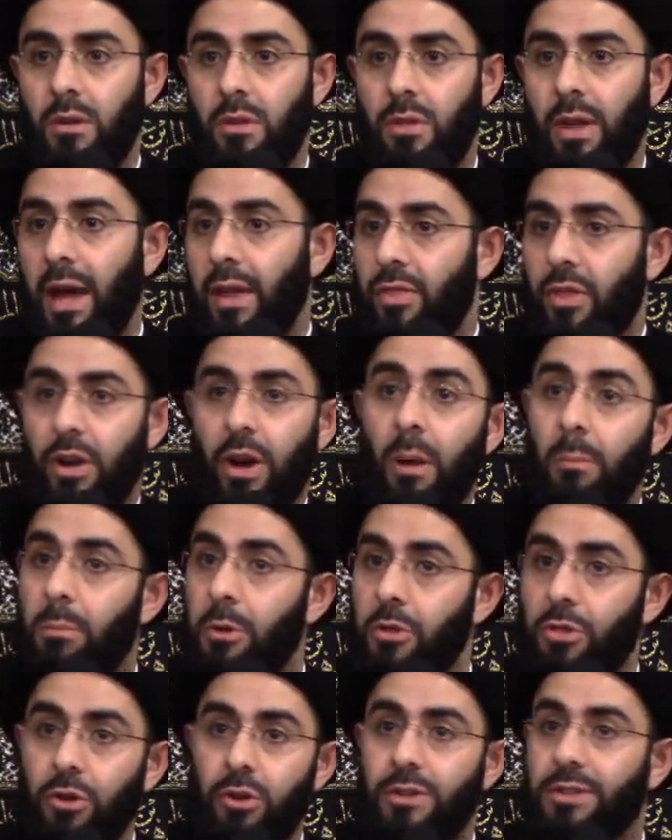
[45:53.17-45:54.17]
That the
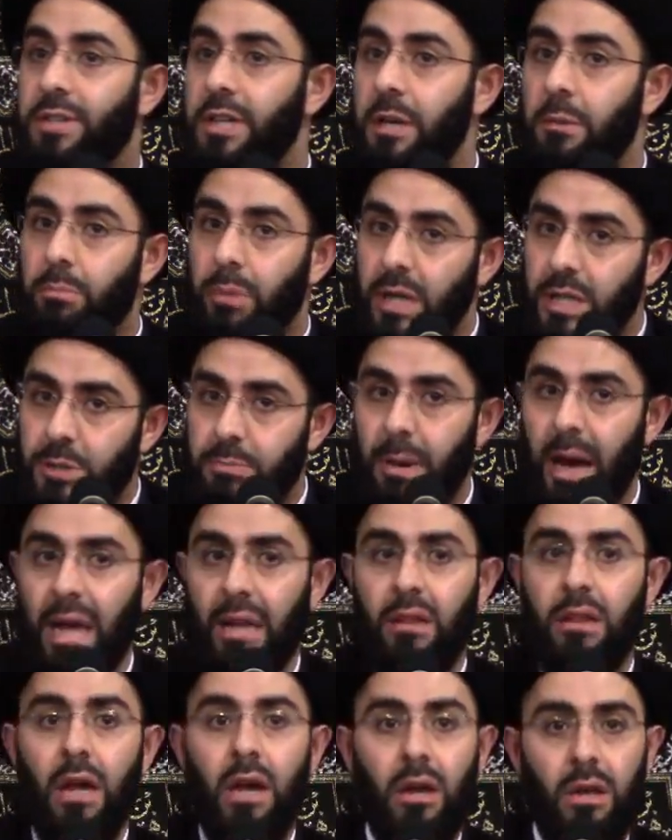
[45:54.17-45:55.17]
number 13 brings
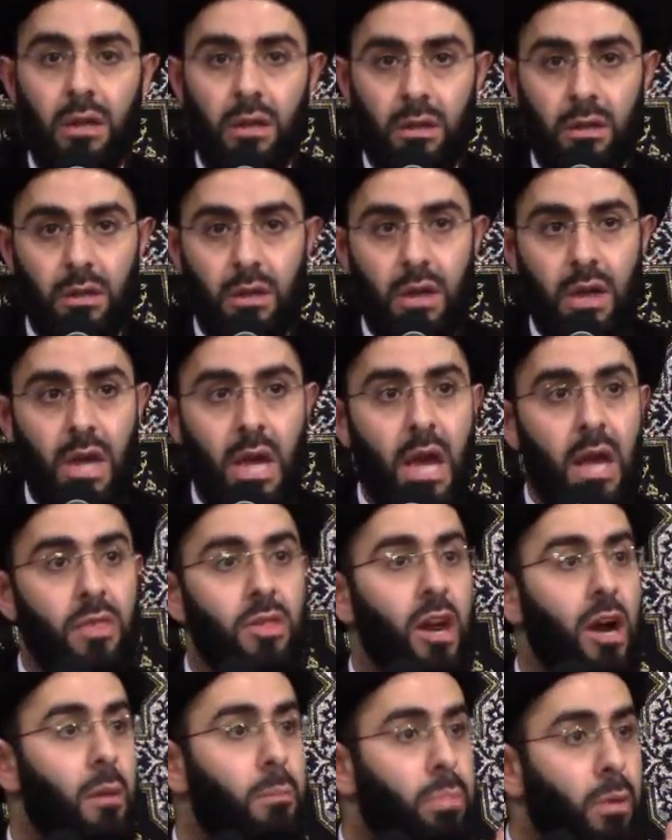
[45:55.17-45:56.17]
bad luck.
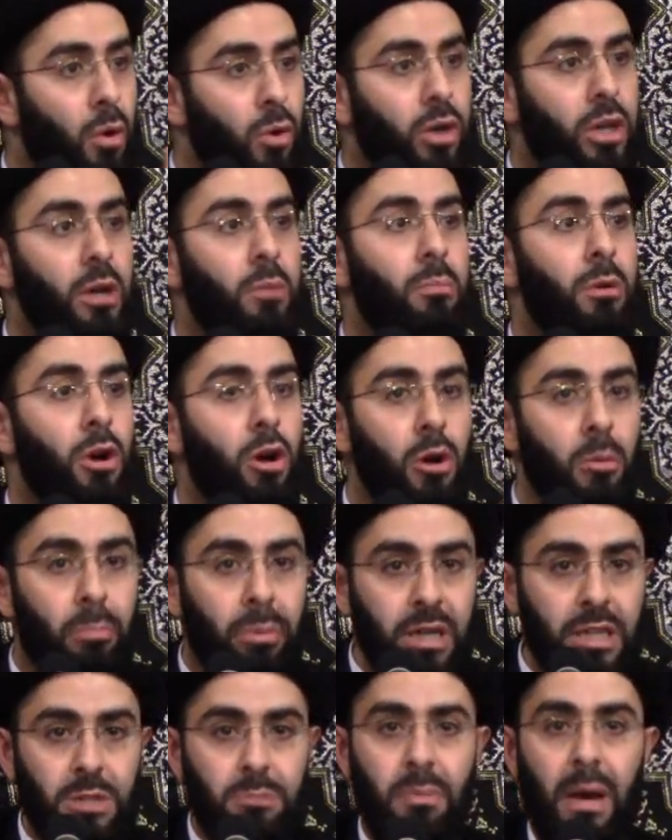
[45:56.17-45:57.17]
That a broken mirror
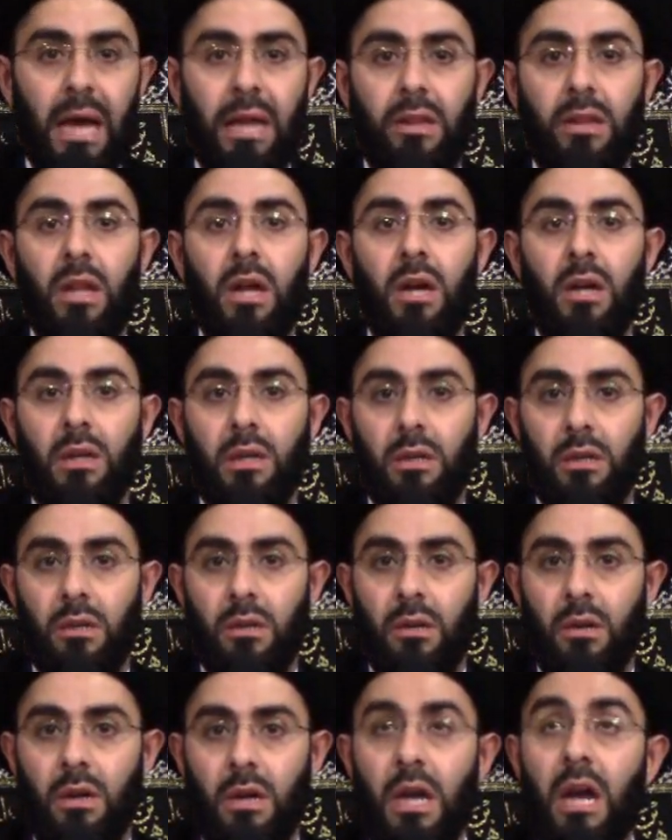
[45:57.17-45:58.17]
brings bad luck.
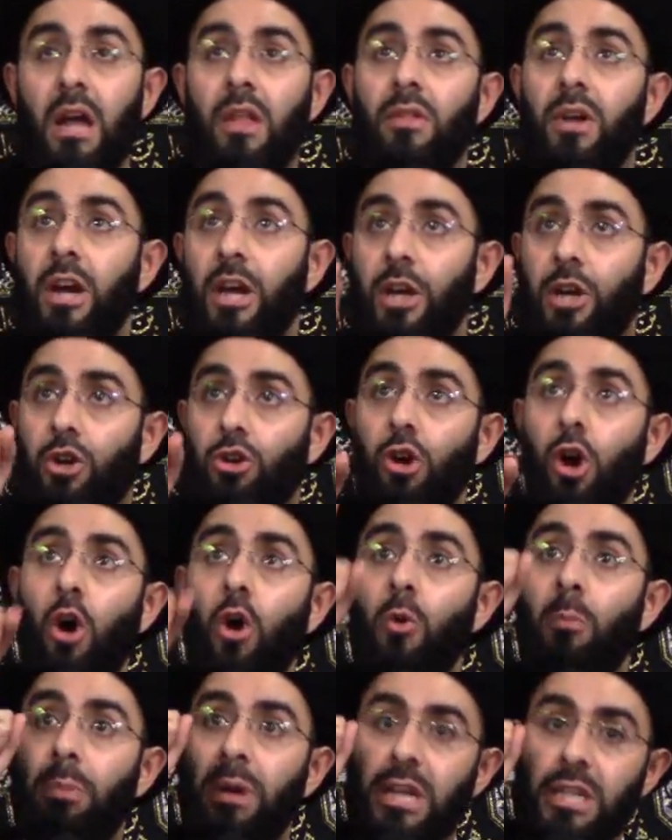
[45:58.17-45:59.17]
That a
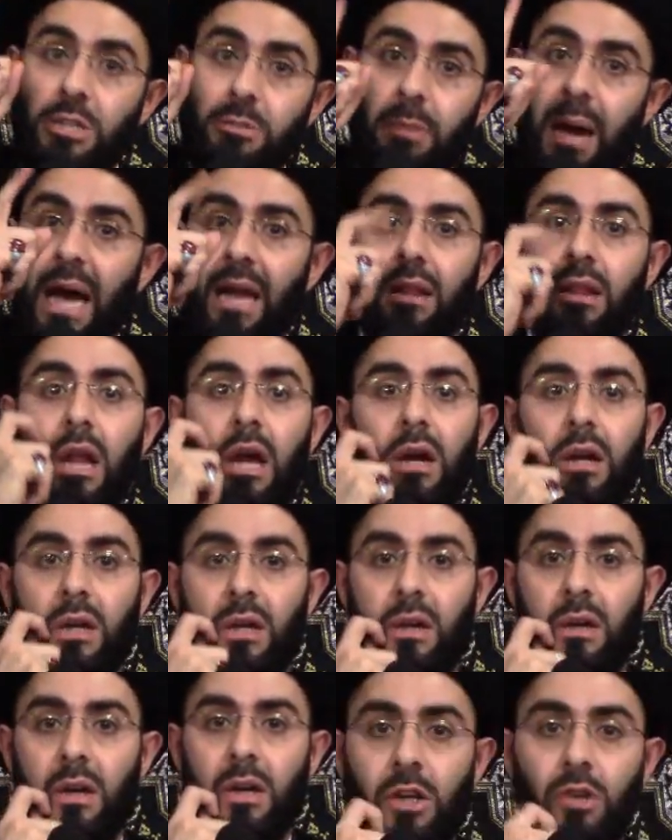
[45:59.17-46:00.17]
crow brings bad
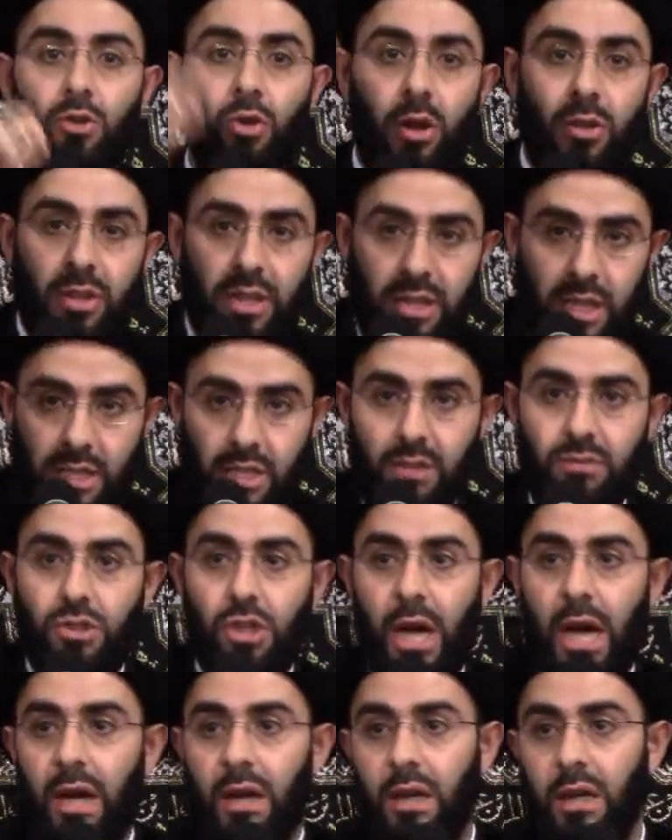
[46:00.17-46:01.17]
luck. During the days of
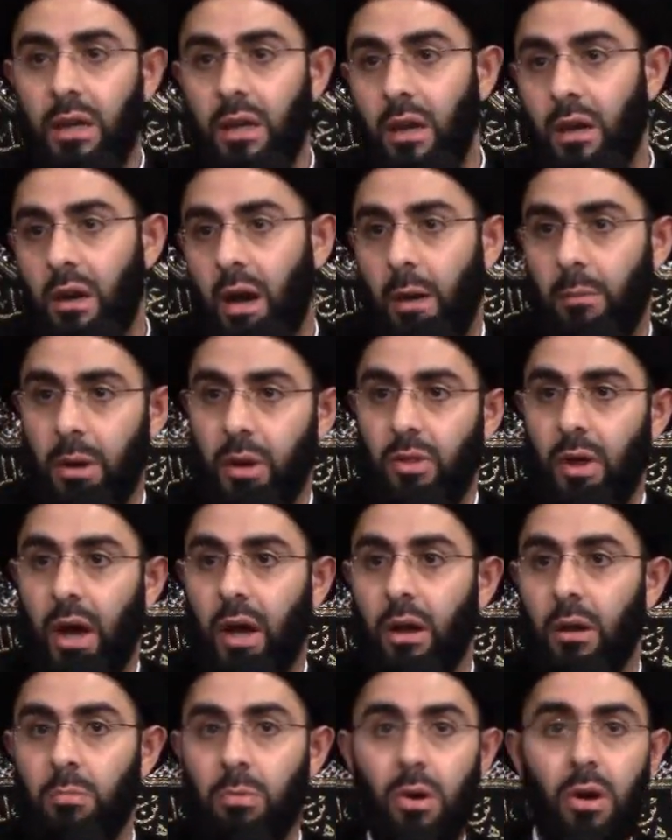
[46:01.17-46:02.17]
Jahiliyyah, among the
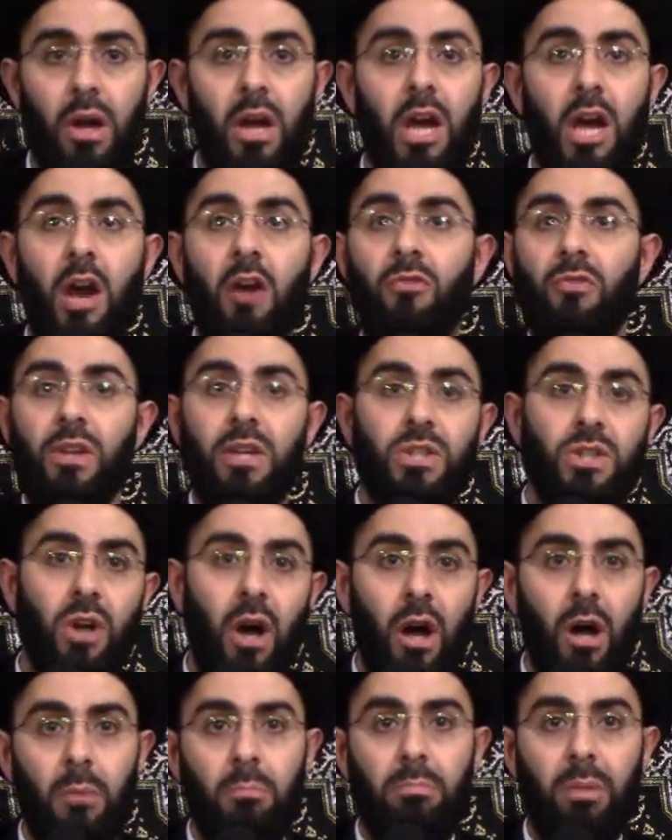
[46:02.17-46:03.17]
Arab, if they
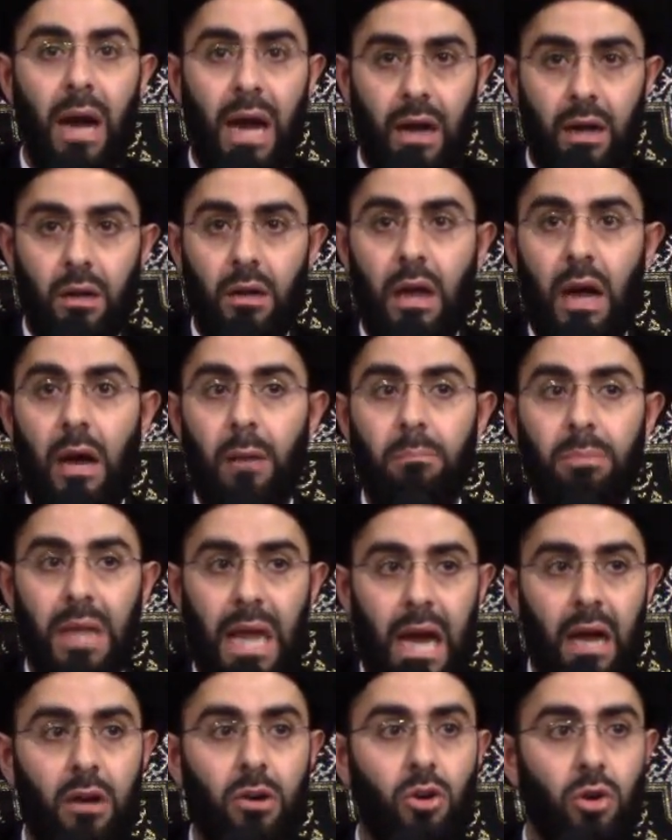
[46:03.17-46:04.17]
saw a
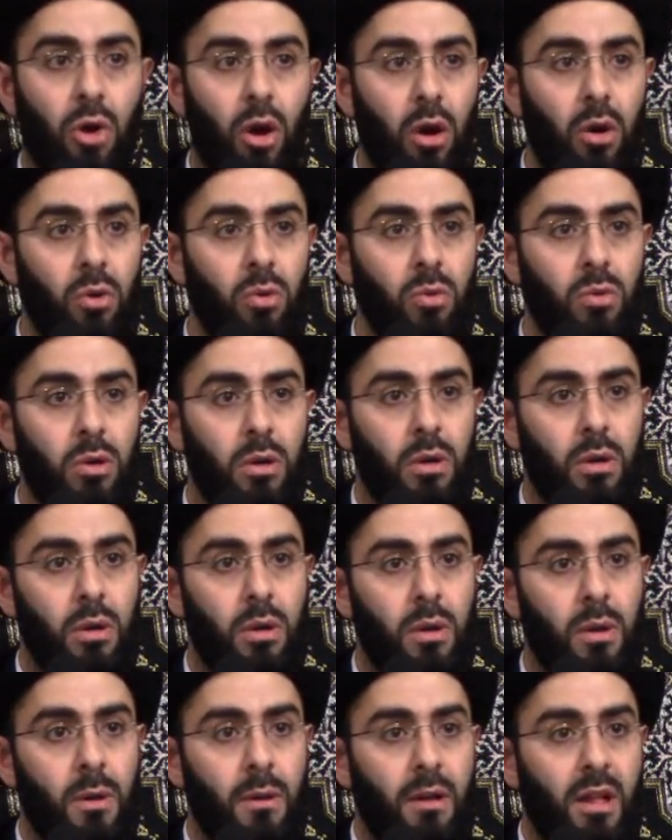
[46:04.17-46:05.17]
black crow,
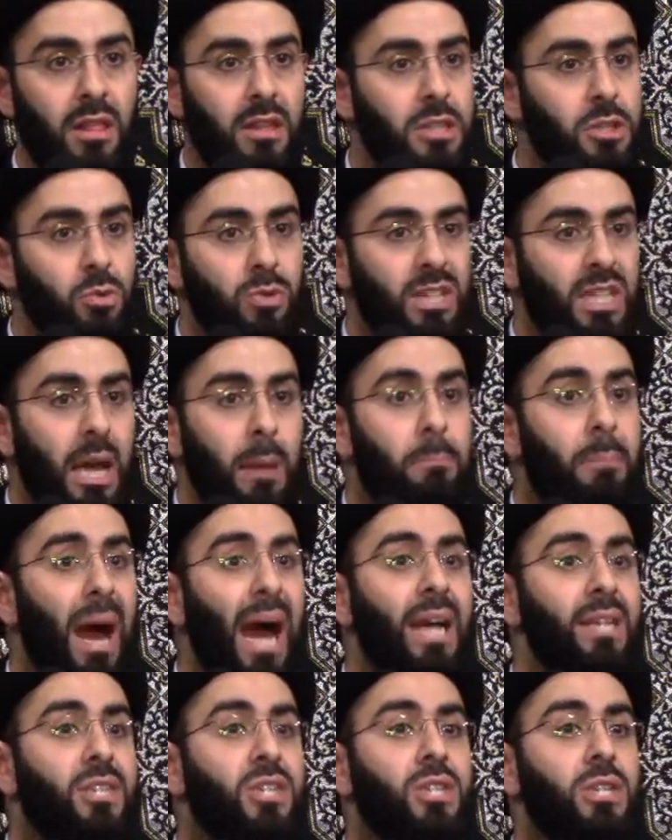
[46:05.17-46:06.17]
this was a
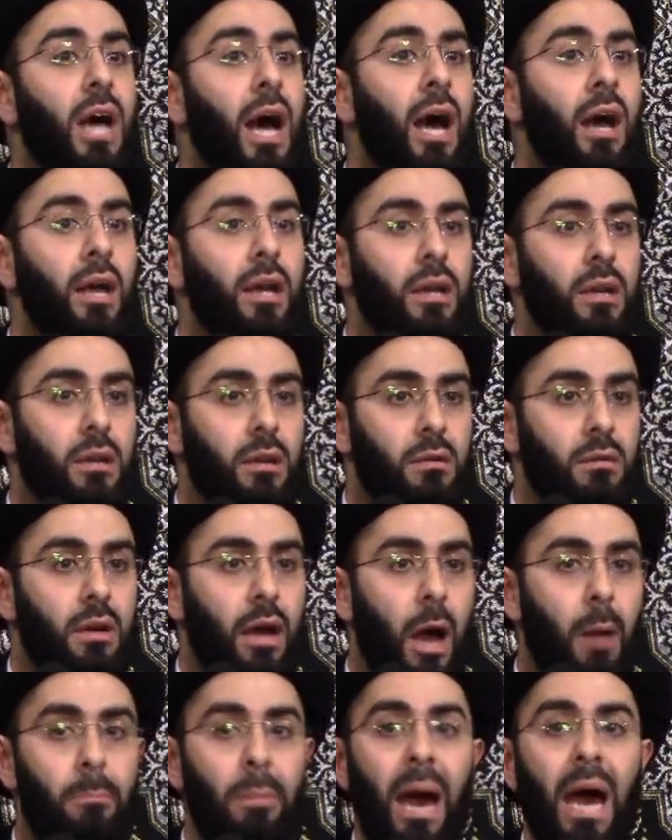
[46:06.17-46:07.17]
bad
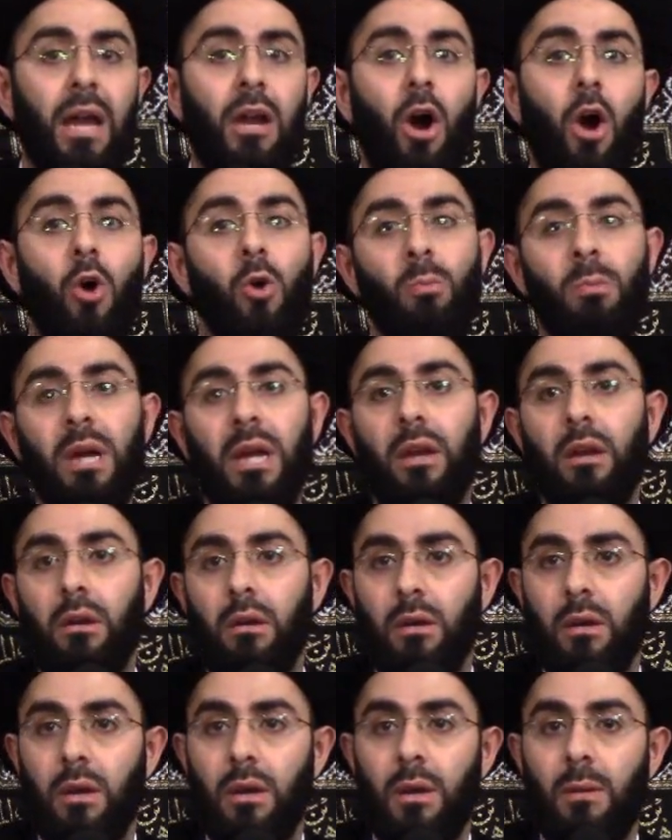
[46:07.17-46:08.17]
sign, a bad
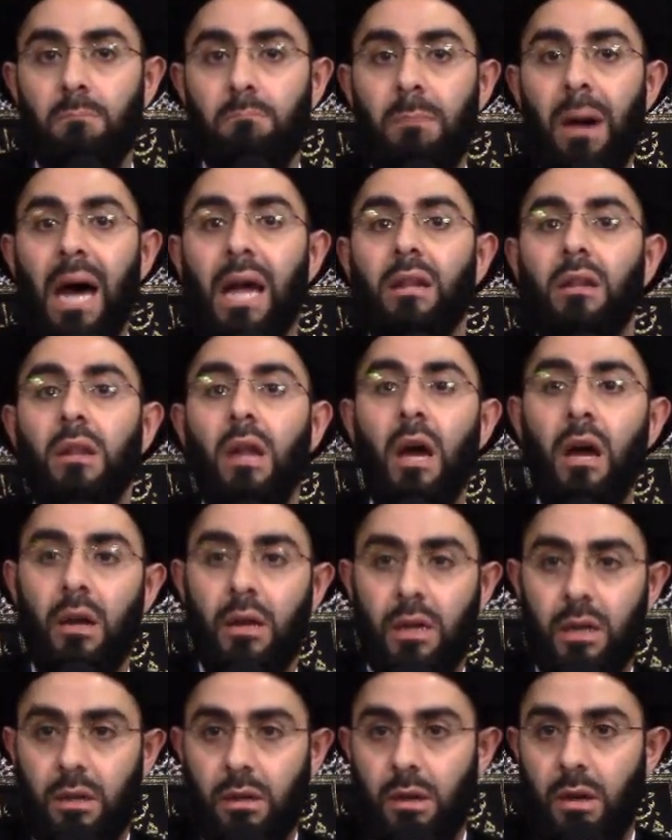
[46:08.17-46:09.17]
omen, bad
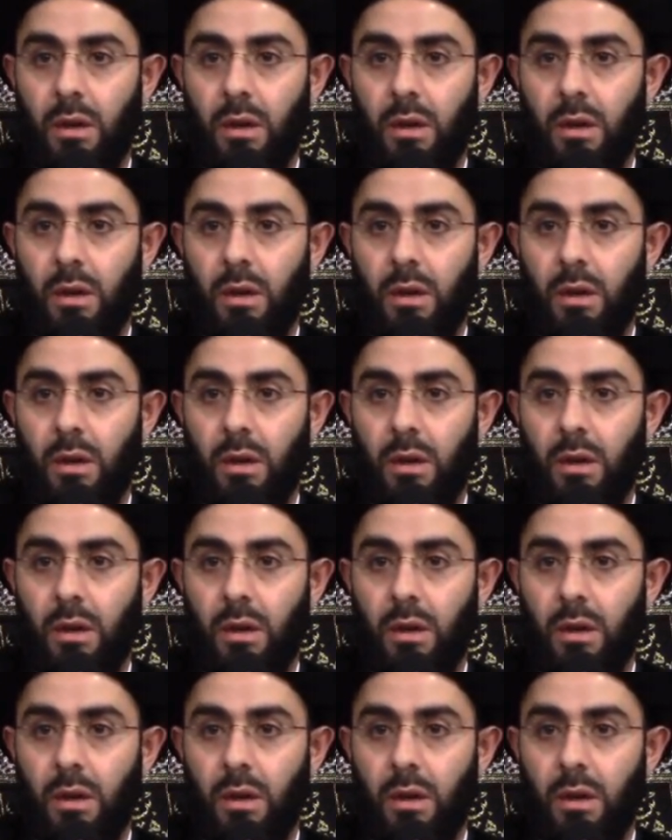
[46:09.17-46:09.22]
luck.